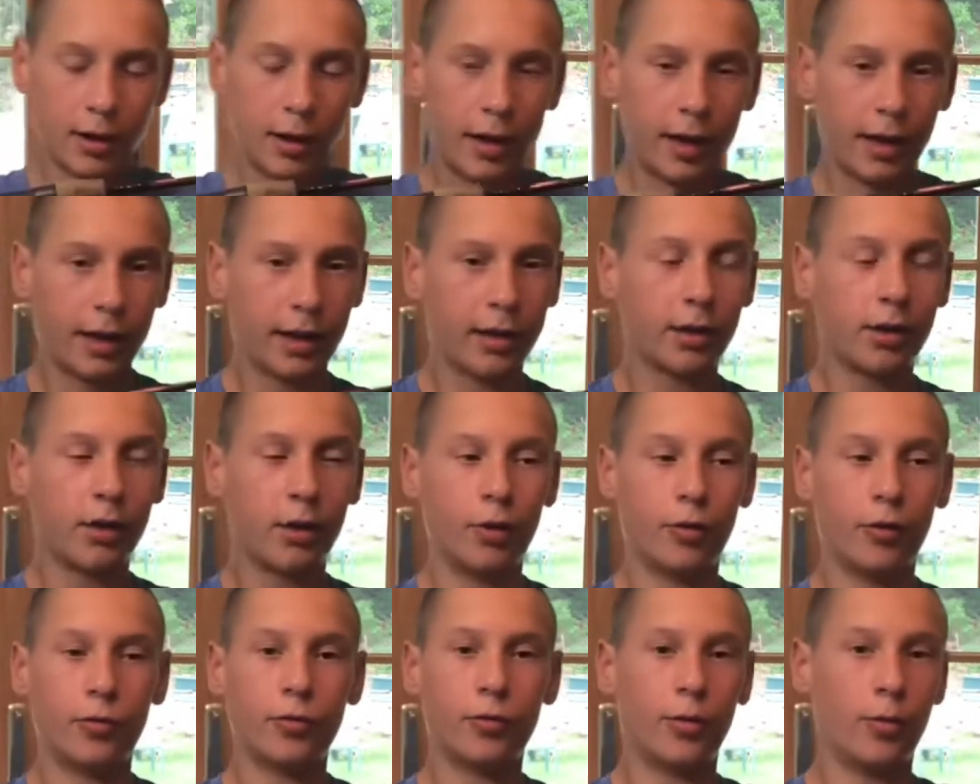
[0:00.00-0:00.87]
It can
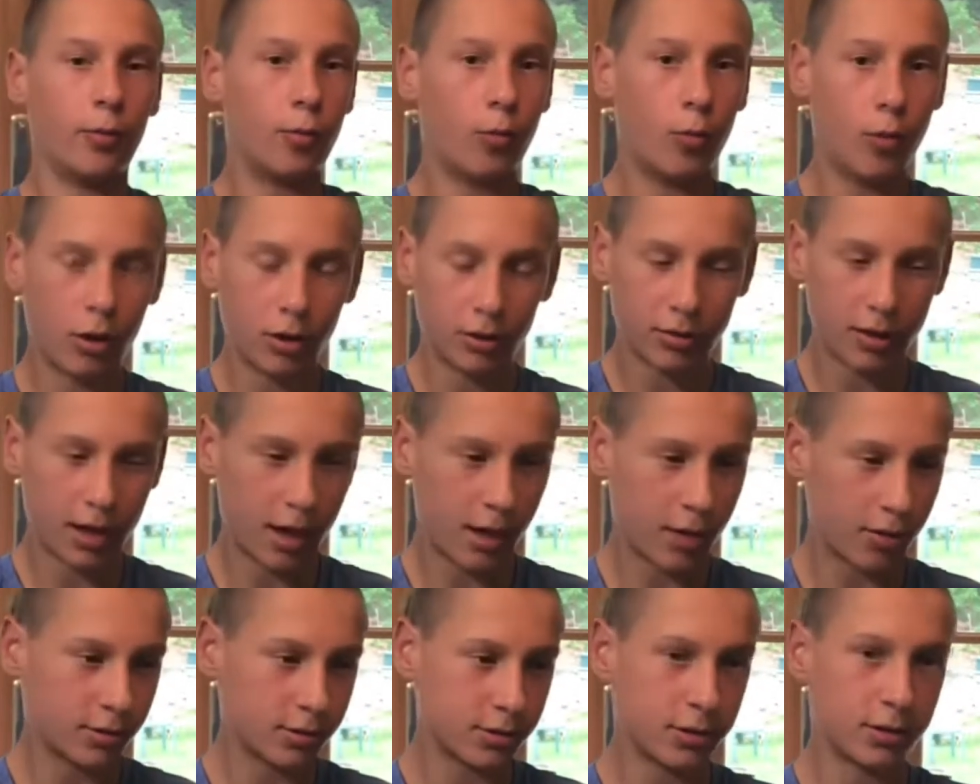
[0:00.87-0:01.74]
go from
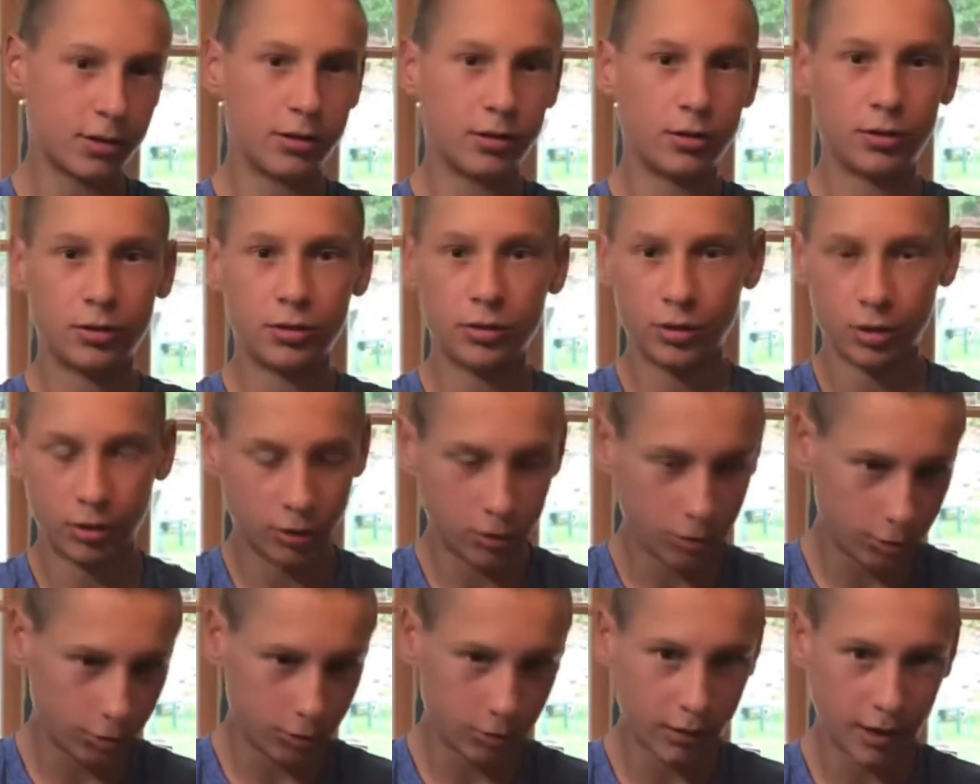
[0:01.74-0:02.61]
1000 to
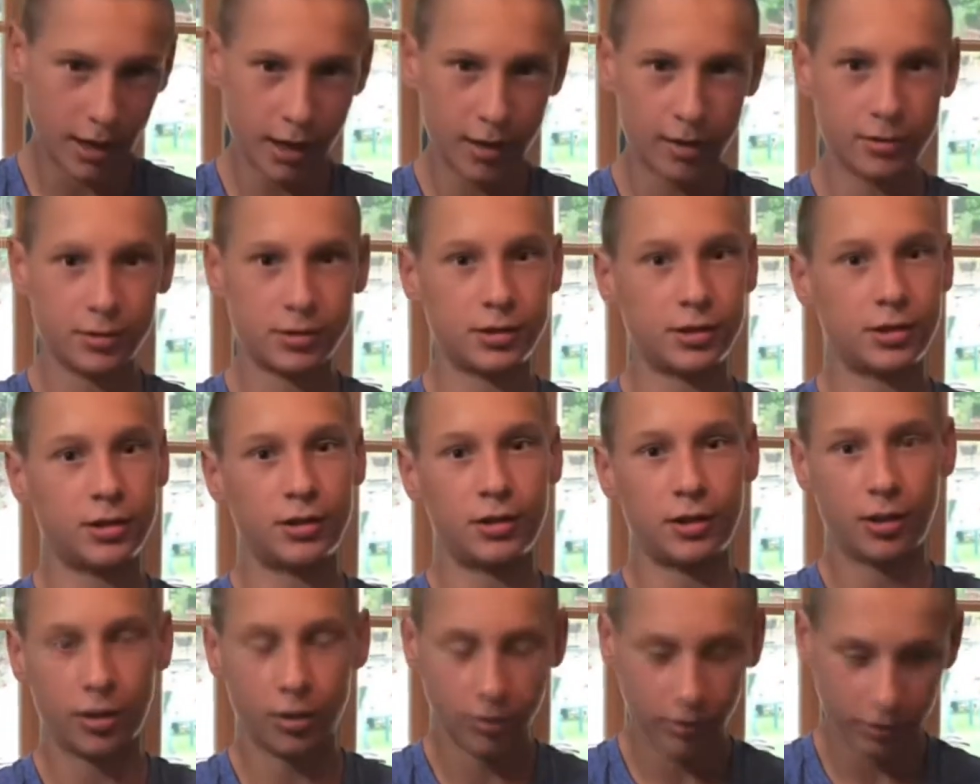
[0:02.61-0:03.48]
2000
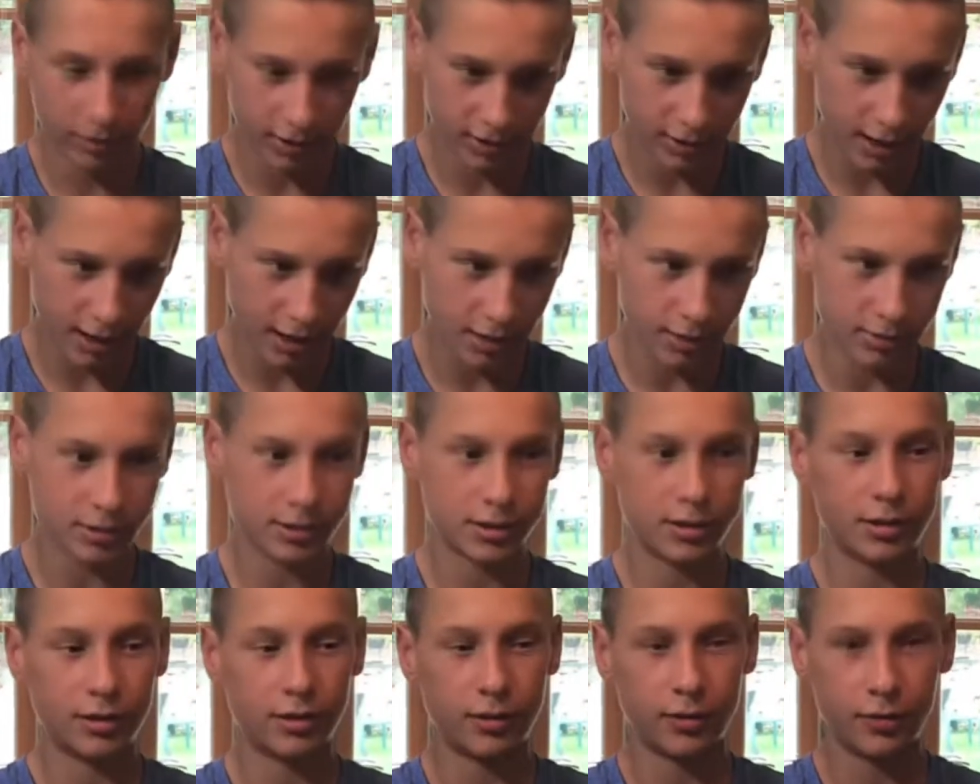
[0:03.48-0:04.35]
to
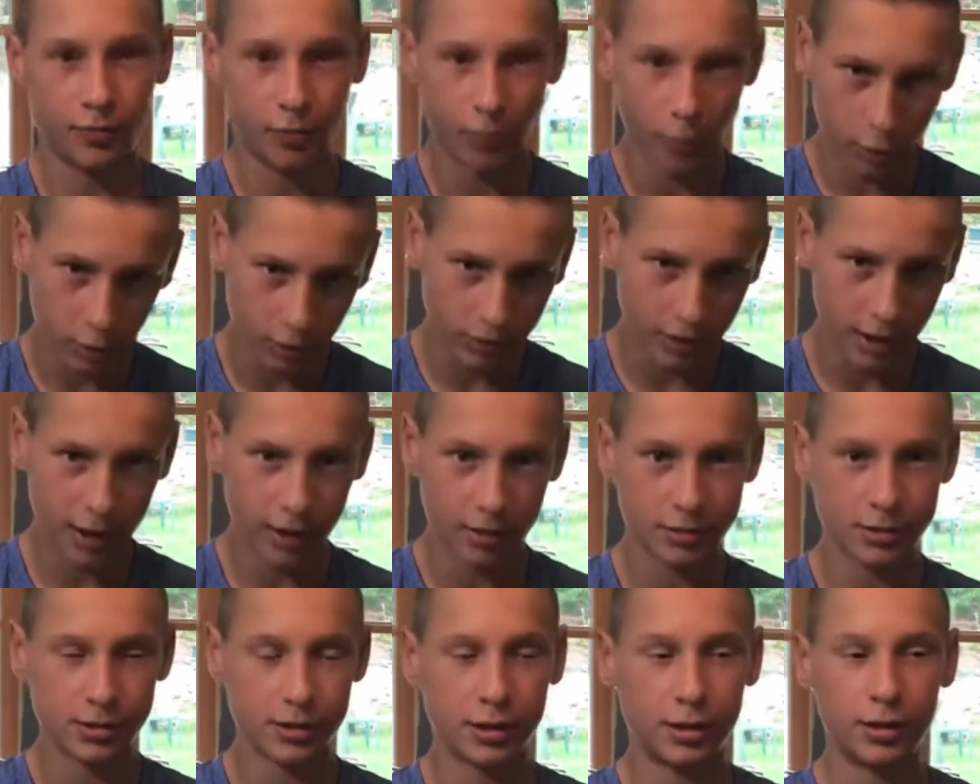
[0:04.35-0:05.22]
3000 to
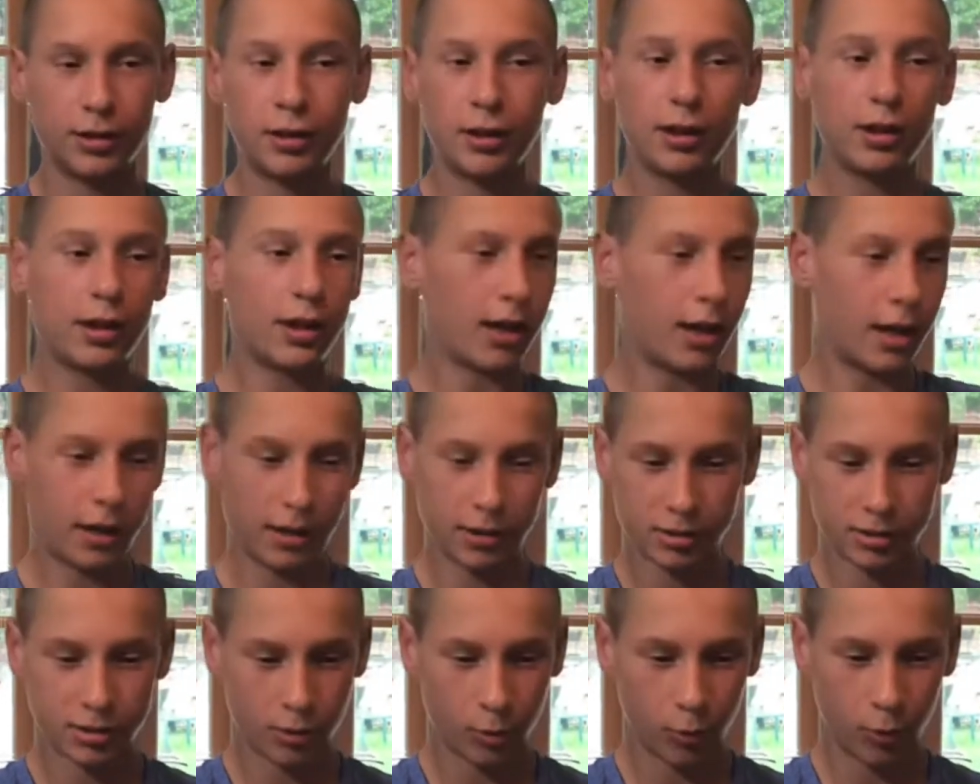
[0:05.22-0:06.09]
4000 and
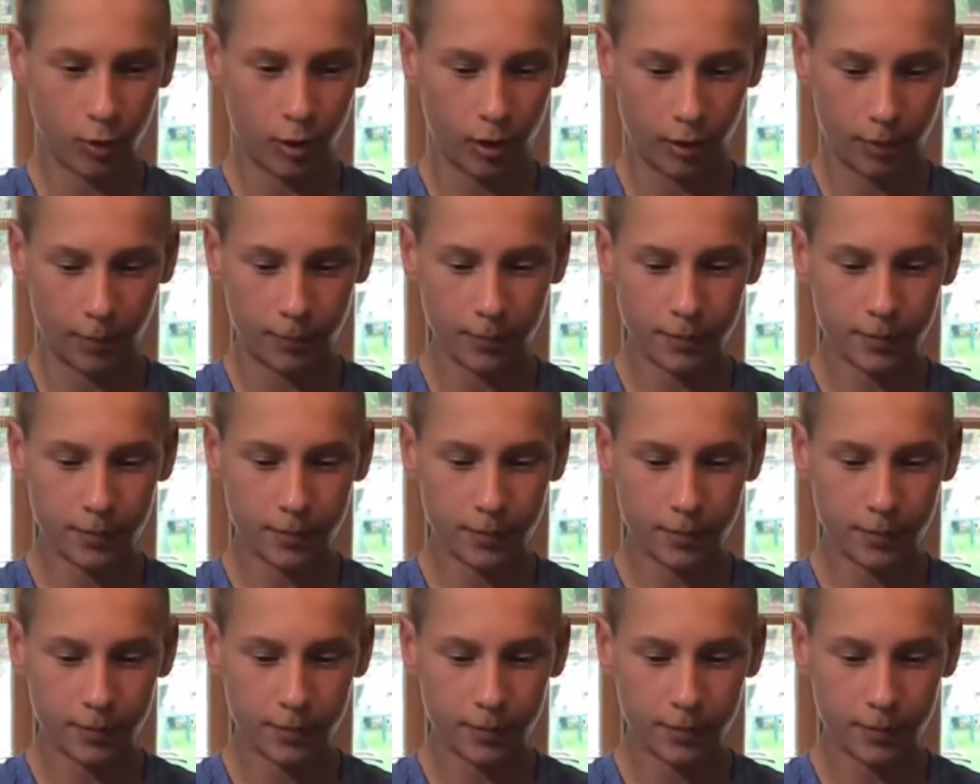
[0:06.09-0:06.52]
so on.